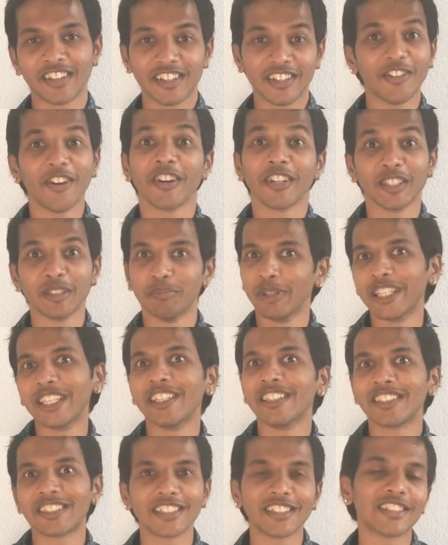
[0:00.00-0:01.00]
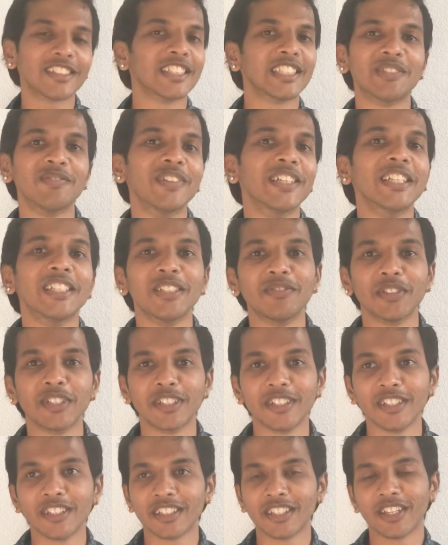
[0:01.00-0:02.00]
Not in the beginning stages, it's very
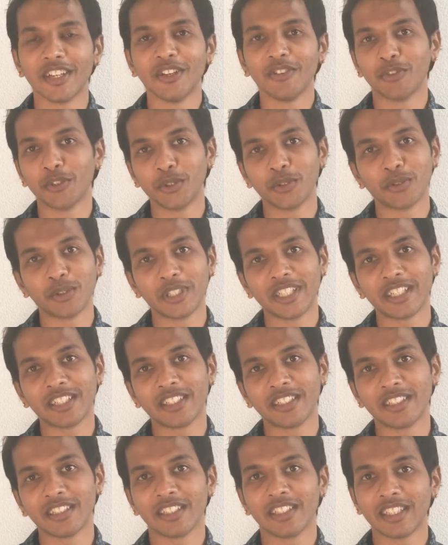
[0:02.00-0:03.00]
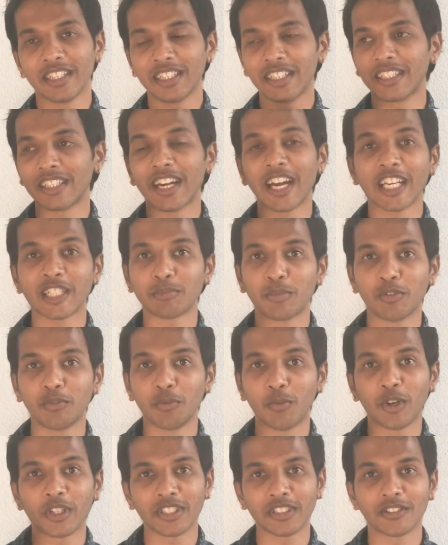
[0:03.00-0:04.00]
difficult for you to get a grasp of
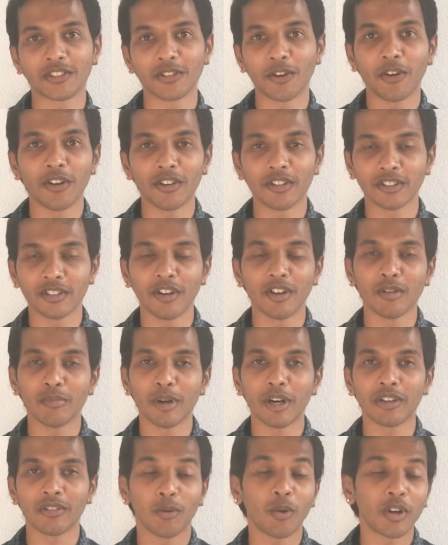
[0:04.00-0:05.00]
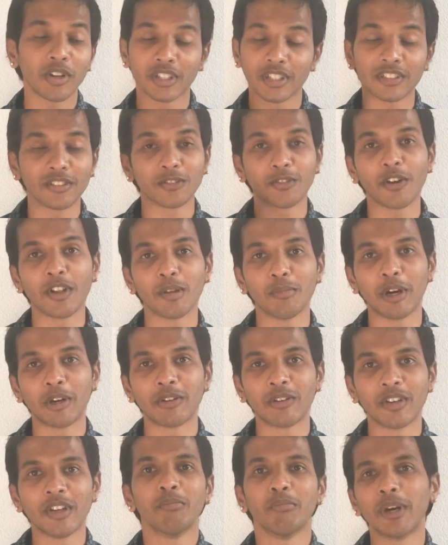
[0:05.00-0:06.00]
what this all is all about, what this is all
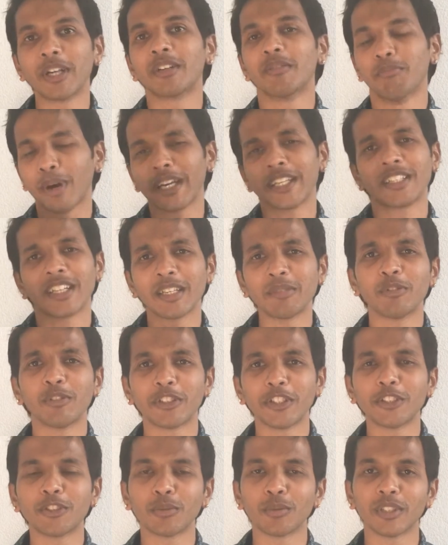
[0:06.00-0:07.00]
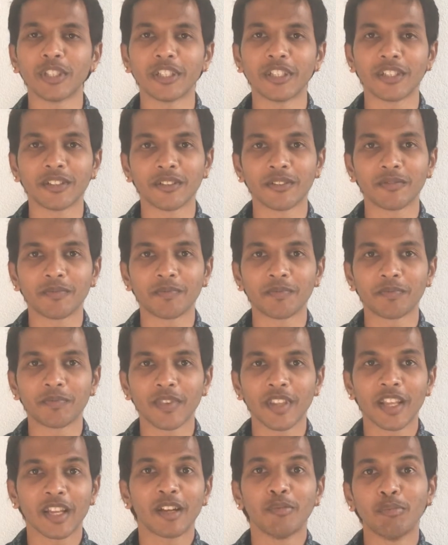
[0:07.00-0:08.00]
about. But by time you reach over there,
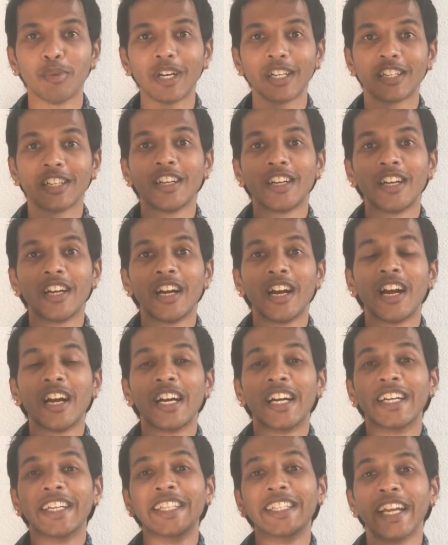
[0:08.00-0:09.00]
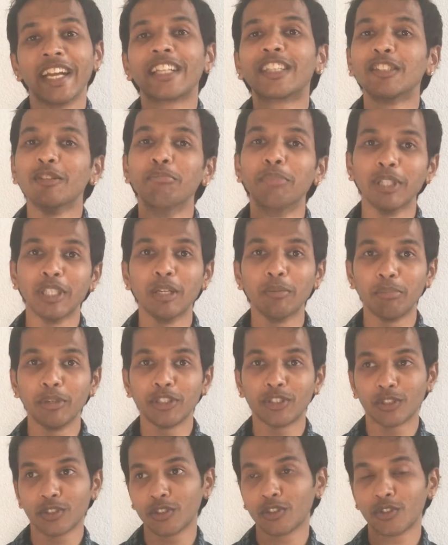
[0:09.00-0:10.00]
but get the bigger
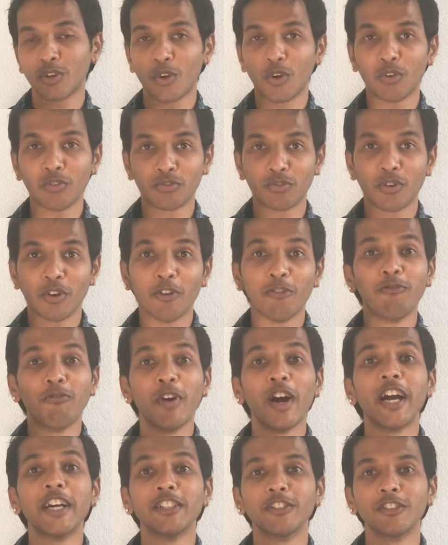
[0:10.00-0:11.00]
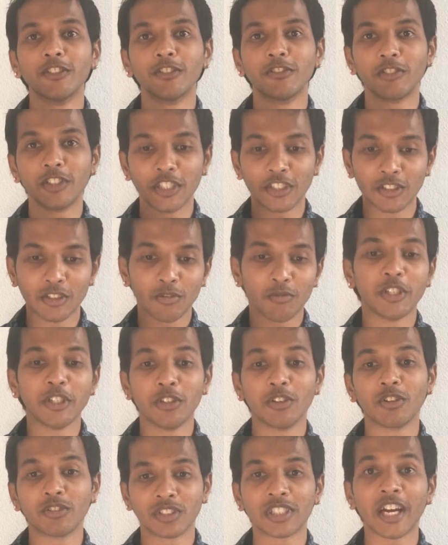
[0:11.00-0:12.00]
picture of where you're going to reach when
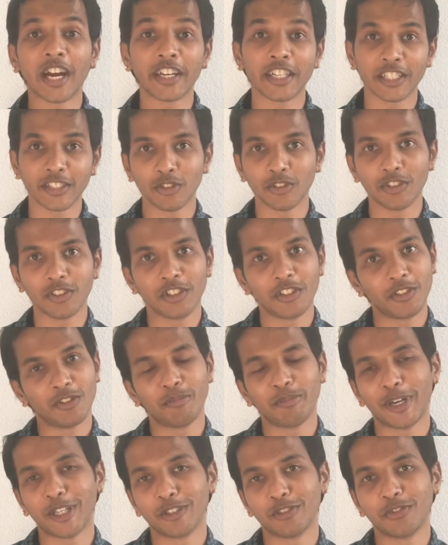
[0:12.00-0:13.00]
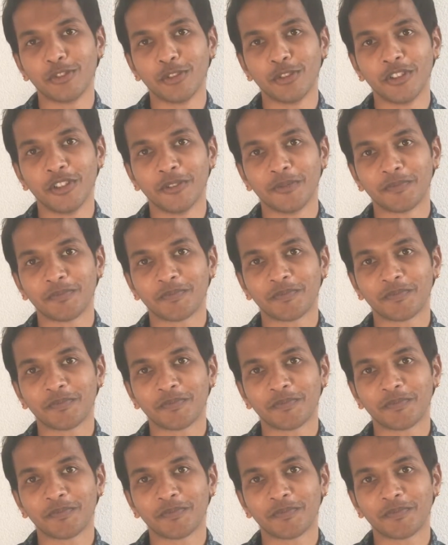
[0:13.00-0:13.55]
you're starting your journey on the path of yoga.